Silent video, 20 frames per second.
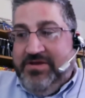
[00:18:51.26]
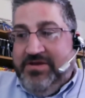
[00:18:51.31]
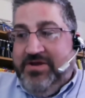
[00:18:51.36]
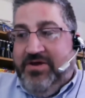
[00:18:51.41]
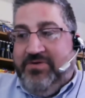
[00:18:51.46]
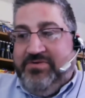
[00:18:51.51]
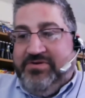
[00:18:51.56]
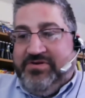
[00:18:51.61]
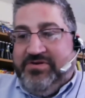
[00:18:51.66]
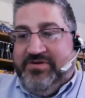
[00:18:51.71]

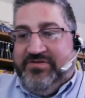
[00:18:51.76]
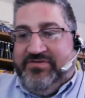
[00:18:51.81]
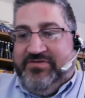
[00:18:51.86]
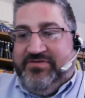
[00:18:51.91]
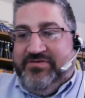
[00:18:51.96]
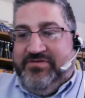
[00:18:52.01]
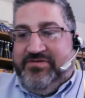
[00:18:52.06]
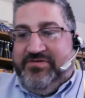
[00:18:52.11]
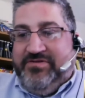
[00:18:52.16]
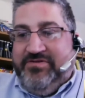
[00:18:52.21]
just
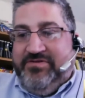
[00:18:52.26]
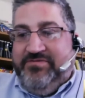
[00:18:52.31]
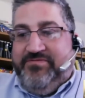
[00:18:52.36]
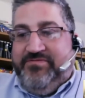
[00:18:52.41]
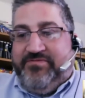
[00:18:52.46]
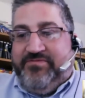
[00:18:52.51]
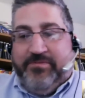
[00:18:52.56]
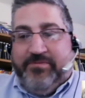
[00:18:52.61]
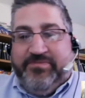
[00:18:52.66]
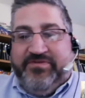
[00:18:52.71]

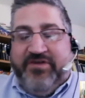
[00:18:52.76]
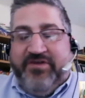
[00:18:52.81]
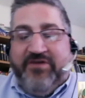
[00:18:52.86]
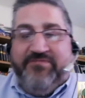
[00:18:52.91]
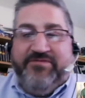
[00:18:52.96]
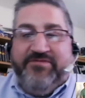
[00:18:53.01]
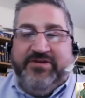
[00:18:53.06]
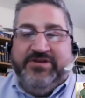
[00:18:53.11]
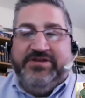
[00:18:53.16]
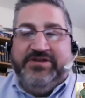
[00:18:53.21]
from
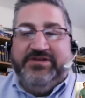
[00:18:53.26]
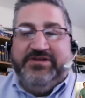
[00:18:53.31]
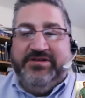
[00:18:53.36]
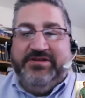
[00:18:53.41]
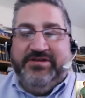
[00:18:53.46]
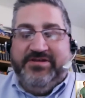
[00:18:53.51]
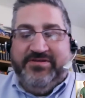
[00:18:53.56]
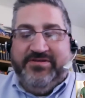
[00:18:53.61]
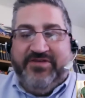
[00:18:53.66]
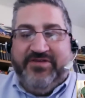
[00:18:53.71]

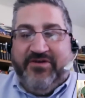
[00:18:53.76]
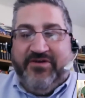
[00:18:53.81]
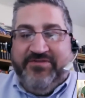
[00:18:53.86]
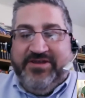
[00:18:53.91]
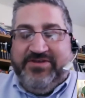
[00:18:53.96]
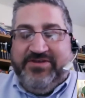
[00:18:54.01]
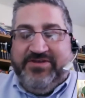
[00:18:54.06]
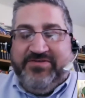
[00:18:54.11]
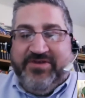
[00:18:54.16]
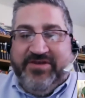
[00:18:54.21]

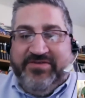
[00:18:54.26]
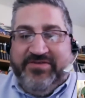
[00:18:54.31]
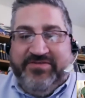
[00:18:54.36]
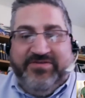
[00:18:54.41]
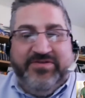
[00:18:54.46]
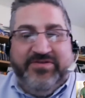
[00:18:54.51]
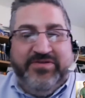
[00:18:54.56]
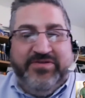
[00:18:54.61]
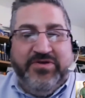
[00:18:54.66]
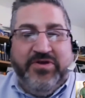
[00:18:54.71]

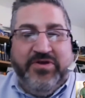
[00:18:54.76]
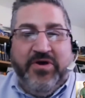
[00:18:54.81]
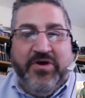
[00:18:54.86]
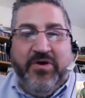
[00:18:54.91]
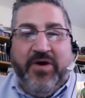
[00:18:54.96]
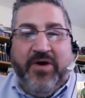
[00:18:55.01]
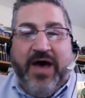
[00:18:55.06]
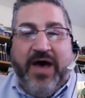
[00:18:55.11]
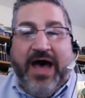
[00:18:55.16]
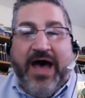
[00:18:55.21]
self-interest,
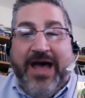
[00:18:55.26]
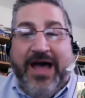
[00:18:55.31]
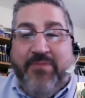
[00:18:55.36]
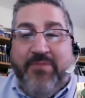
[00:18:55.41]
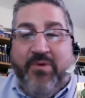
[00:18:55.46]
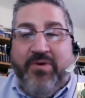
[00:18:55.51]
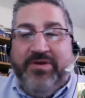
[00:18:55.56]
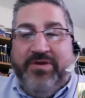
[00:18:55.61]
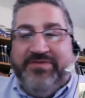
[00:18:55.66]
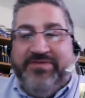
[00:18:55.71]
I'm
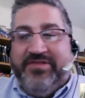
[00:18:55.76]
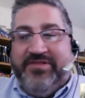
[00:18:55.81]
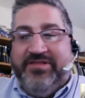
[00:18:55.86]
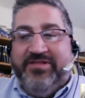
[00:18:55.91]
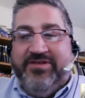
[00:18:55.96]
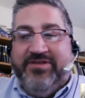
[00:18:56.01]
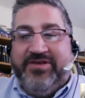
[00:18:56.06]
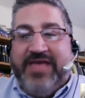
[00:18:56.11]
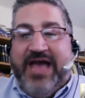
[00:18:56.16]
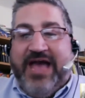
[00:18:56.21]
always on the
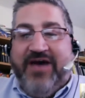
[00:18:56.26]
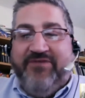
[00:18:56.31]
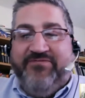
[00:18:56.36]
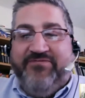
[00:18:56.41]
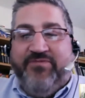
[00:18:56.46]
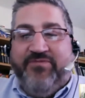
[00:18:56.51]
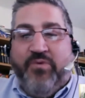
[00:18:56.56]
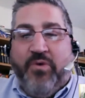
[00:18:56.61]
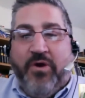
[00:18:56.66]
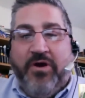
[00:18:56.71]
lookout
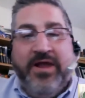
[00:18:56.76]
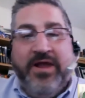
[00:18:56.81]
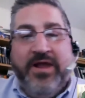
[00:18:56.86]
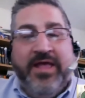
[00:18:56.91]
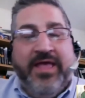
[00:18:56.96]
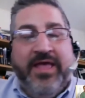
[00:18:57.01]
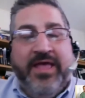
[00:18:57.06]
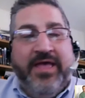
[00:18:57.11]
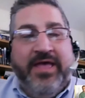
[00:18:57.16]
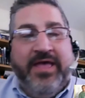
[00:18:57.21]
for
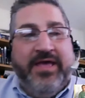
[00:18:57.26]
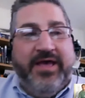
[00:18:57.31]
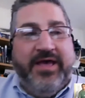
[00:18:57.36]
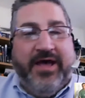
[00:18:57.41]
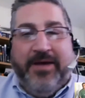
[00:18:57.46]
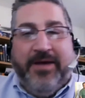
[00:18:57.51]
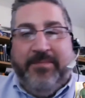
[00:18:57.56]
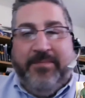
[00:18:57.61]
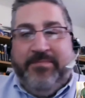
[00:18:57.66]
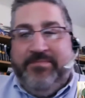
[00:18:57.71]

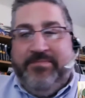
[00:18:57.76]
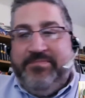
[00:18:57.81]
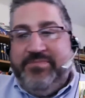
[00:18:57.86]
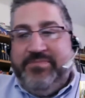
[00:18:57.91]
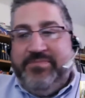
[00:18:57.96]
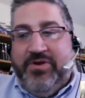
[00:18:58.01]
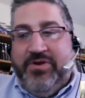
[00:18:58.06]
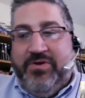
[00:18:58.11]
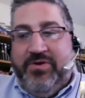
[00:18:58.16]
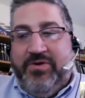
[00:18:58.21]
am
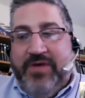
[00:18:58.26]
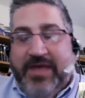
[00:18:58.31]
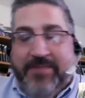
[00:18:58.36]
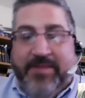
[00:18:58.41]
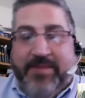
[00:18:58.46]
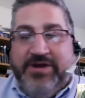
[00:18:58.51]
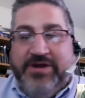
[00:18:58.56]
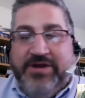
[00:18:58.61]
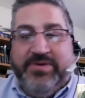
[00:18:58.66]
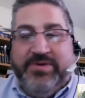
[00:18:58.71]

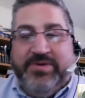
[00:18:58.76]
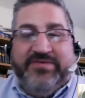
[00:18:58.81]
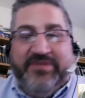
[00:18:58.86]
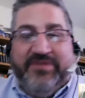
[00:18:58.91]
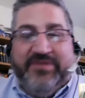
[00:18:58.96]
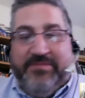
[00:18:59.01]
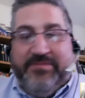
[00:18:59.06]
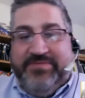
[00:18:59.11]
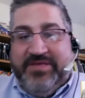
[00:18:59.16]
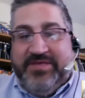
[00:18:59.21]
I doing
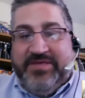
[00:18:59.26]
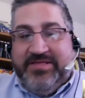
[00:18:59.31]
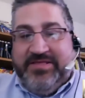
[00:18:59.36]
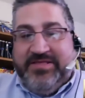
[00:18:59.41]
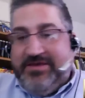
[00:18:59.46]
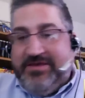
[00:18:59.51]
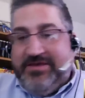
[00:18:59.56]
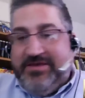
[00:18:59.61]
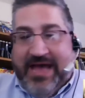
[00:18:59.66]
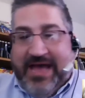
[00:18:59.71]
something that can
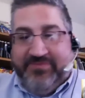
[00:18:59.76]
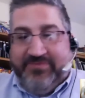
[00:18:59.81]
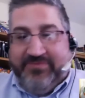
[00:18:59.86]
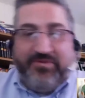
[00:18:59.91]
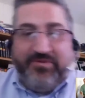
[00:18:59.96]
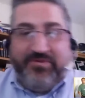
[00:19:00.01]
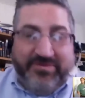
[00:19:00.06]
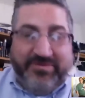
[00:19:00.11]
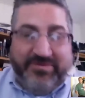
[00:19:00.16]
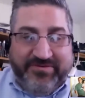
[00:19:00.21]
be
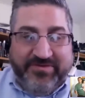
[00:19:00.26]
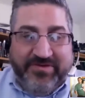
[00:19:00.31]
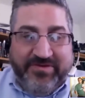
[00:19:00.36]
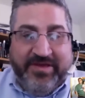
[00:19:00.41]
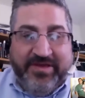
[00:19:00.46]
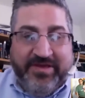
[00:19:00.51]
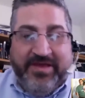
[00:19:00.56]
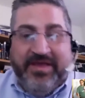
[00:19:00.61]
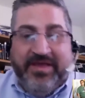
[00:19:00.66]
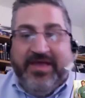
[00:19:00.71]
outsourced,
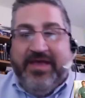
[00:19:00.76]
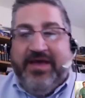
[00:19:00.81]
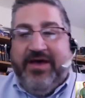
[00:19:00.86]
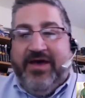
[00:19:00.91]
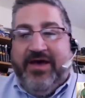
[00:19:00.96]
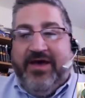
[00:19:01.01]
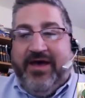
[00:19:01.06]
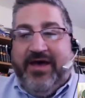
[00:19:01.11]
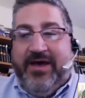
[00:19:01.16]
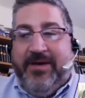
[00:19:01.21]

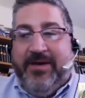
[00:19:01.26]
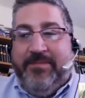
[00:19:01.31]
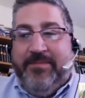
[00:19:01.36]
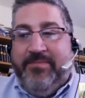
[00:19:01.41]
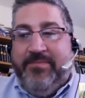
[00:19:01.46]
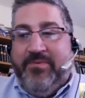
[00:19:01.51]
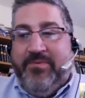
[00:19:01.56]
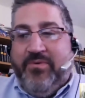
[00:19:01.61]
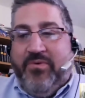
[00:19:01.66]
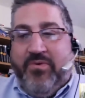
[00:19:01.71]

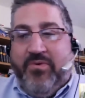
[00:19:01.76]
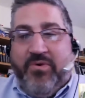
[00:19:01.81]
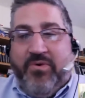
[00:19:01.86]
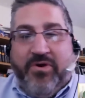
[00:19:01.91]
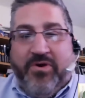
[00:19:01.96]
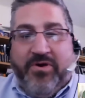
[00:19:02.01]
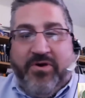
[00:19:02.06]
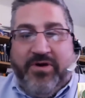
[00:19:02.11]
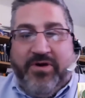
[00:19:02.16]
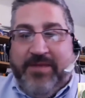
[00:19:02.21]

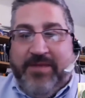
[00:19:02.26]
or am I